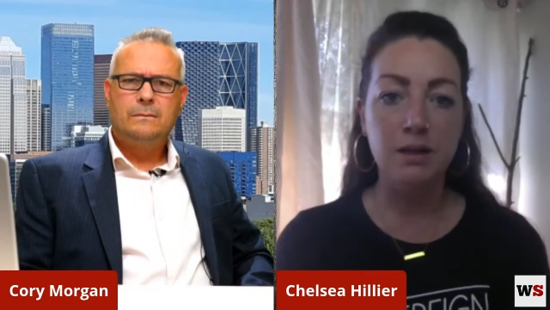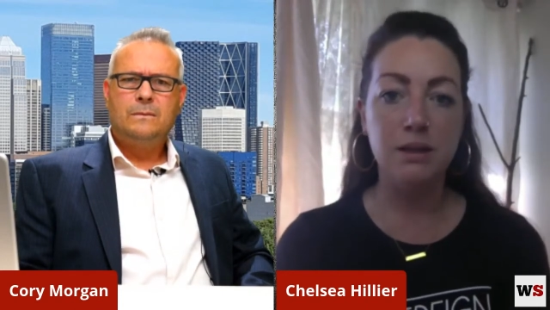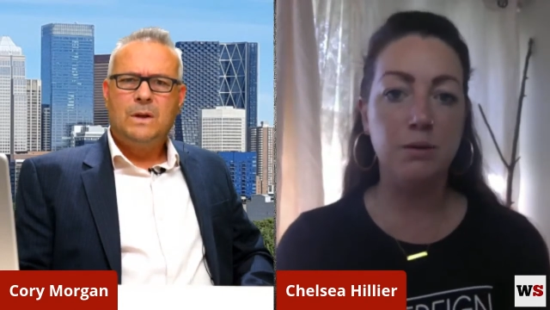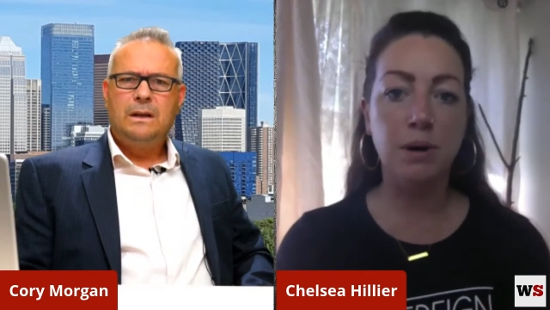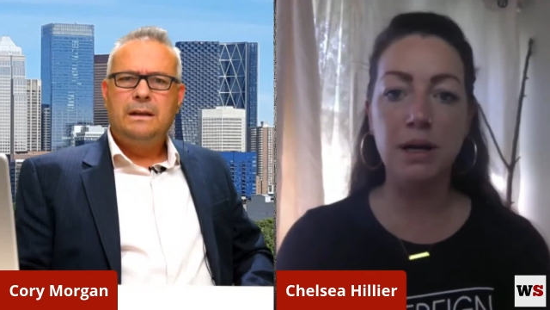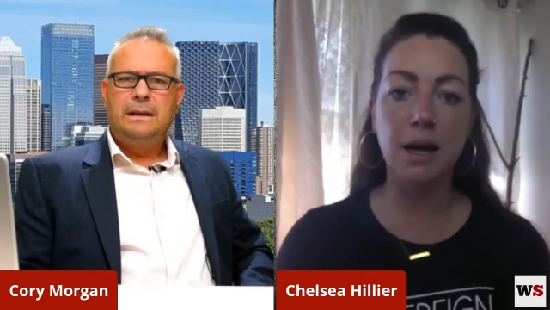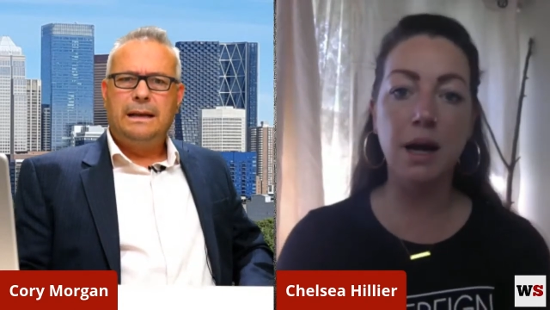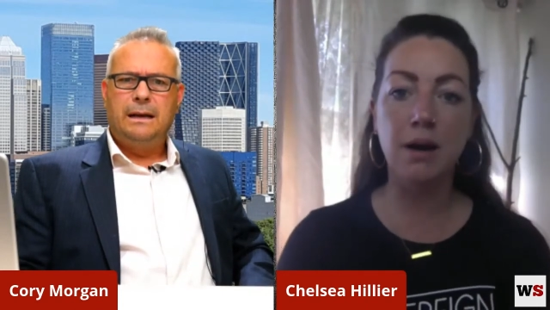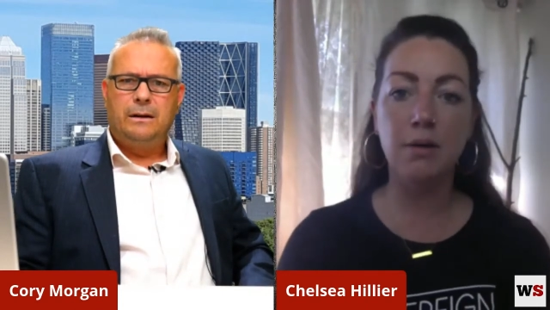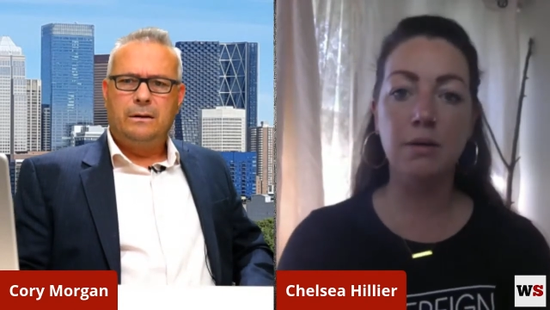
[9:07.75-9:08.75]
Speaker 1: So right yeah.
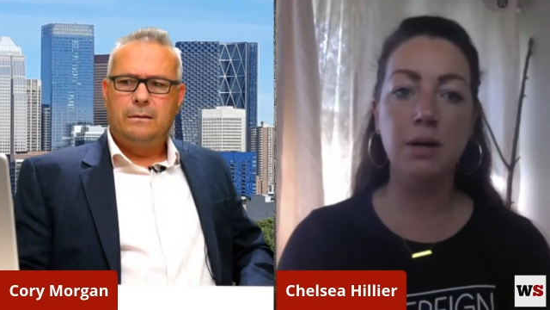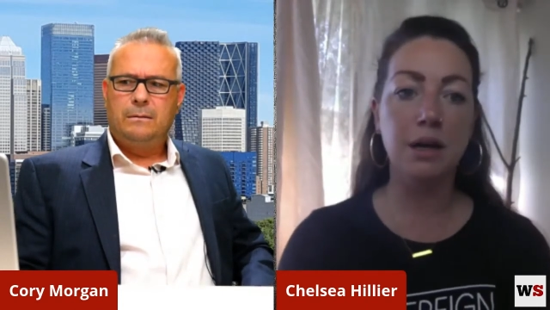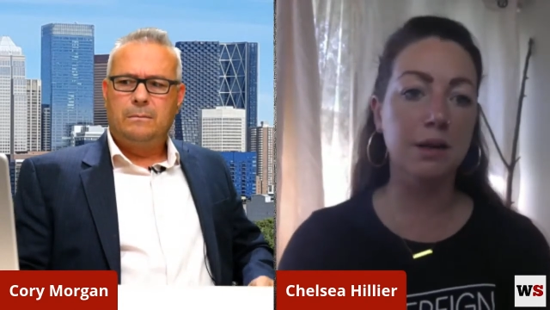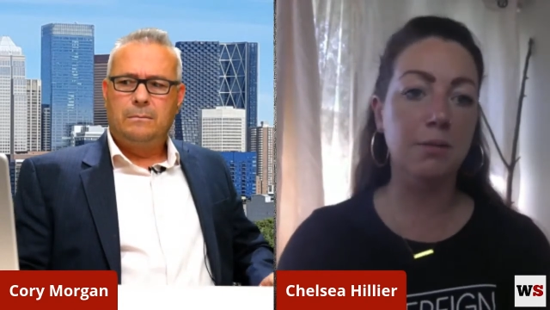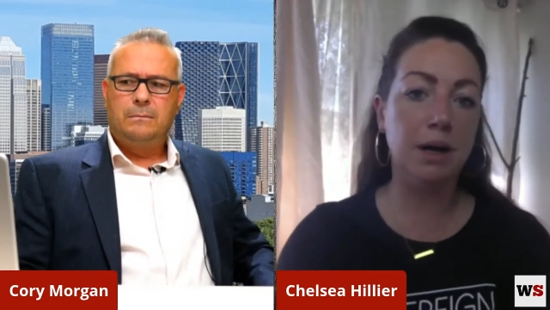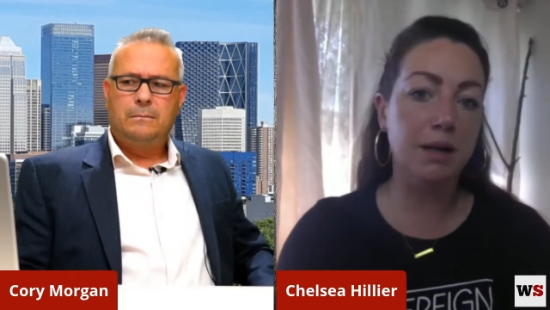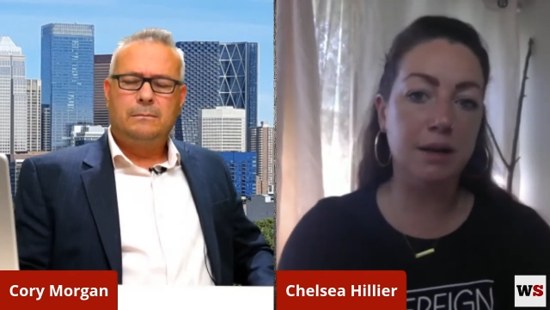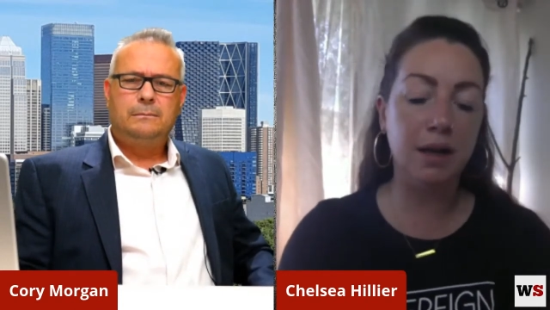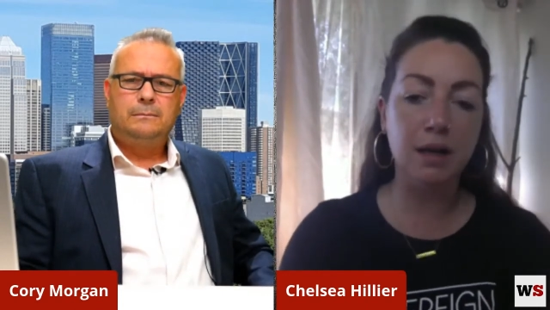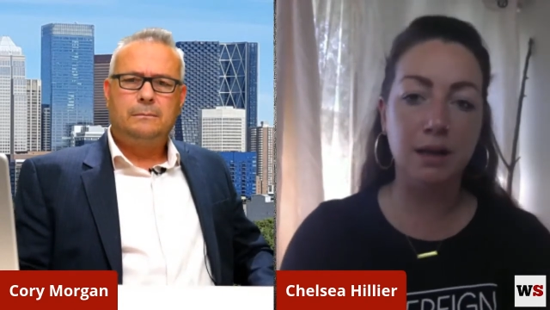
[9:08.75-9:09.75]
now, in the riding
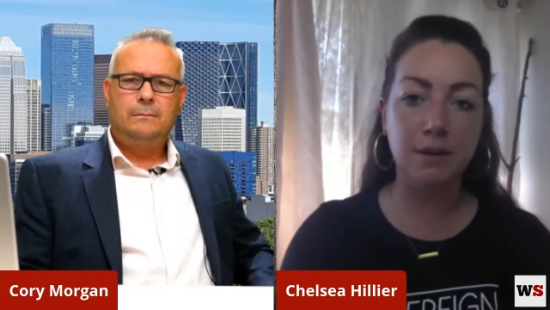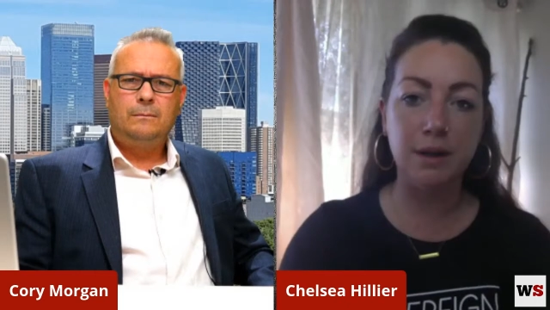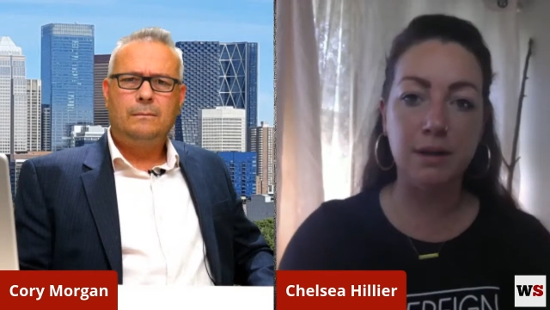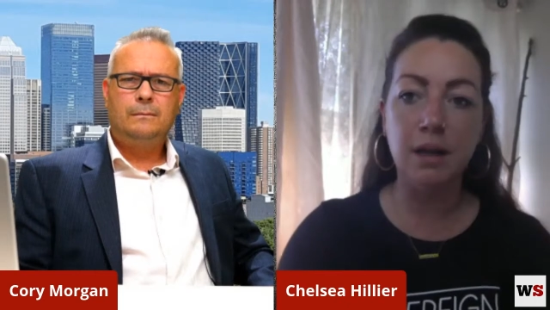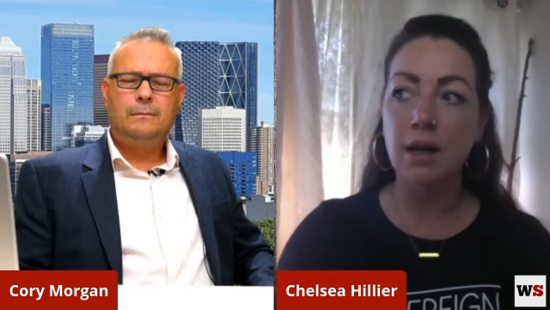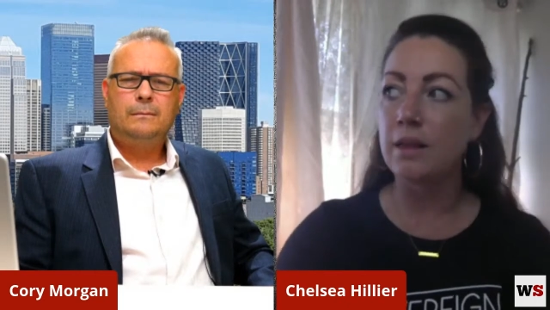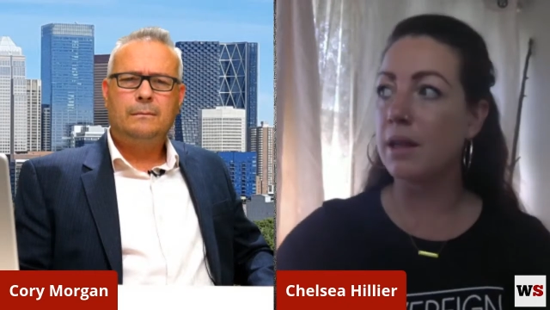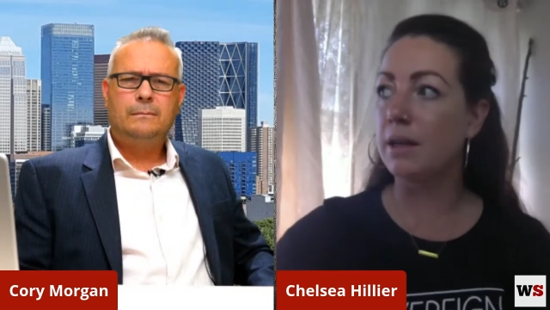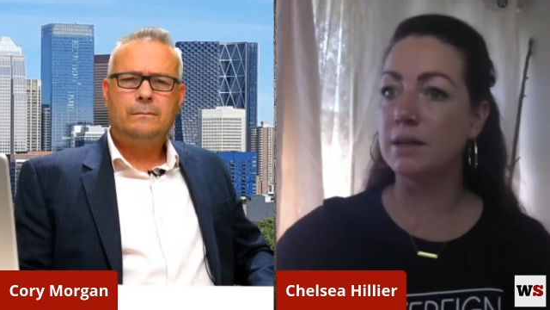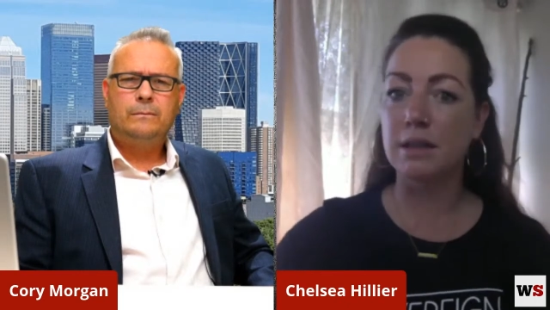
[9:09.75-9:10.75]
that I live in,
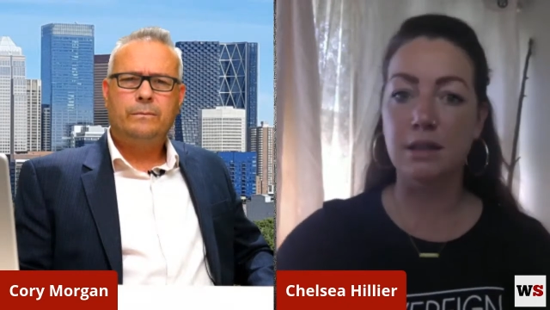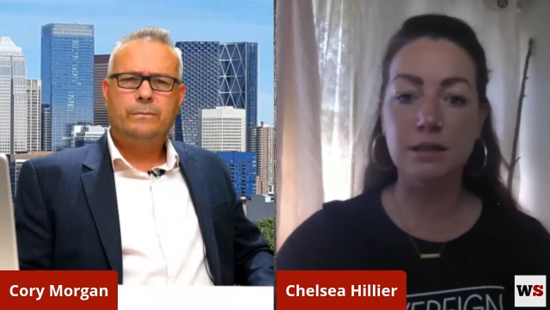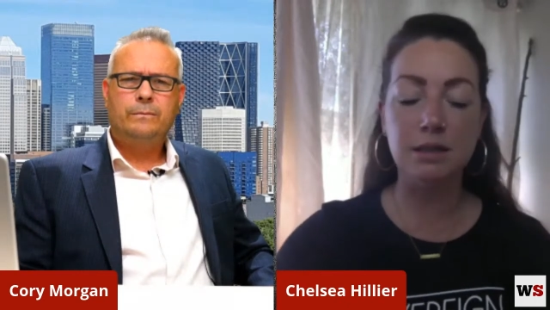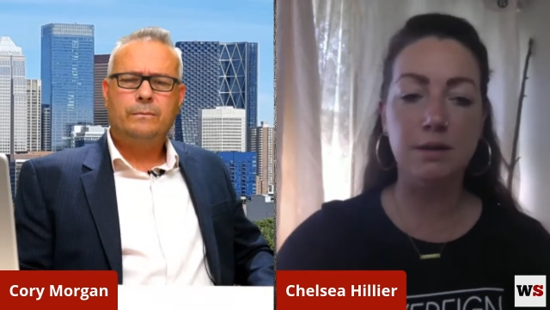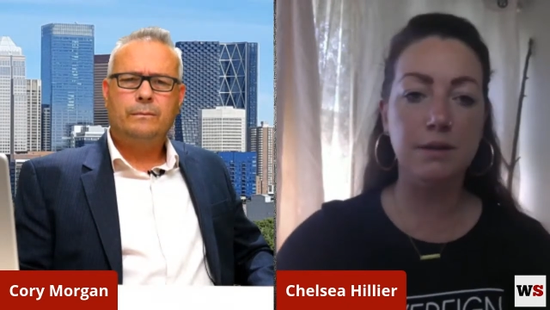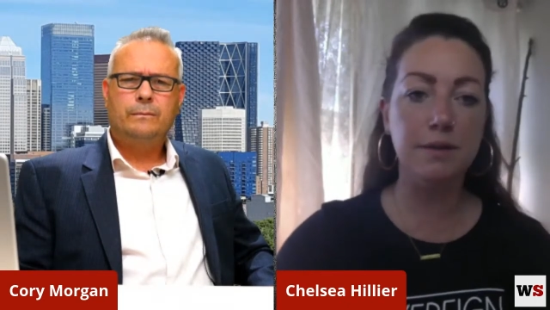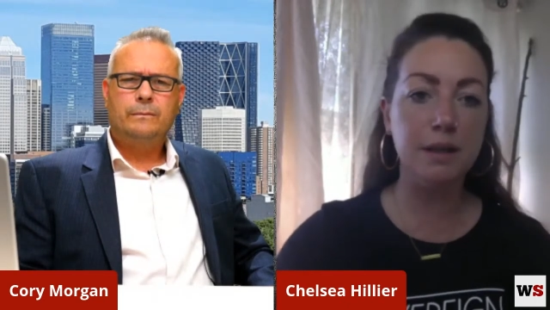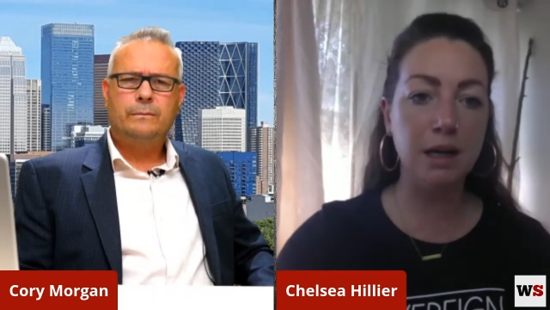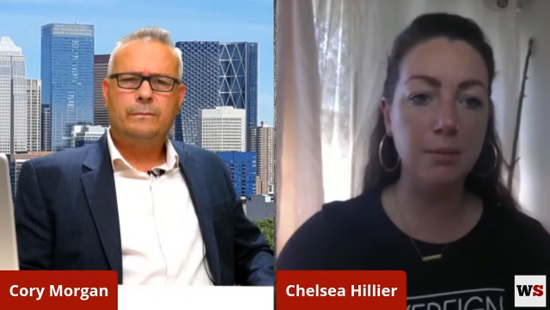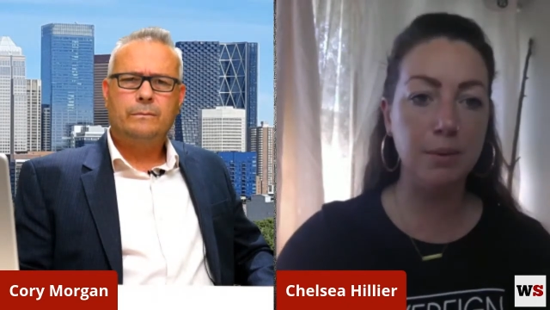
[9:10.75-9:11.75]
there's a conservative
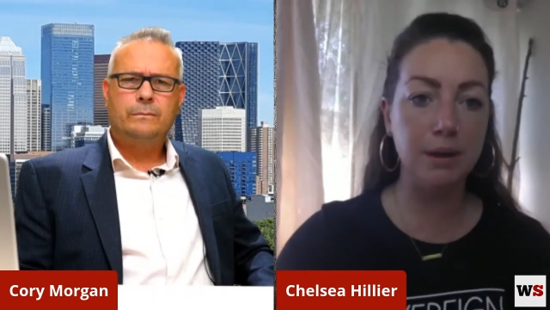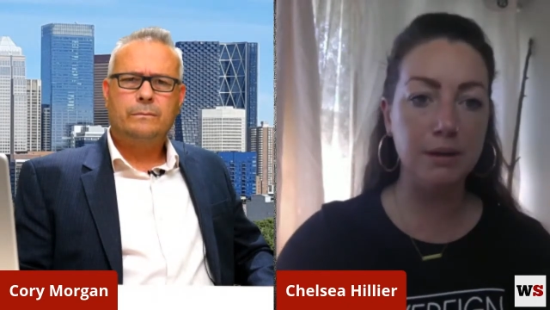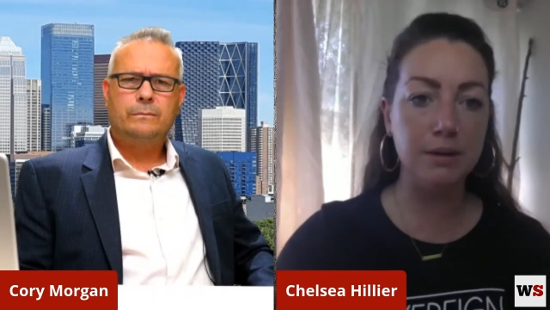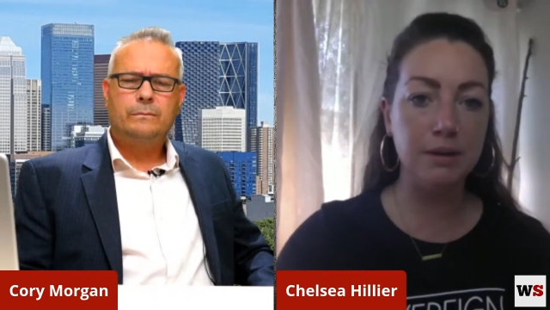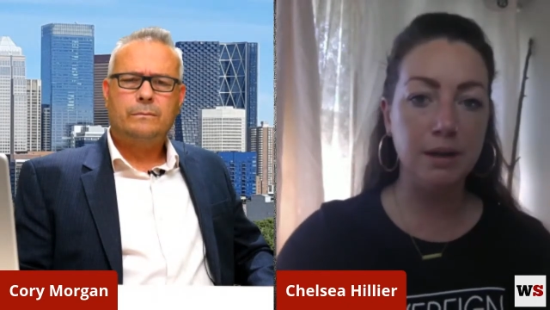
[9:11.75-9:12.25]
incumbent.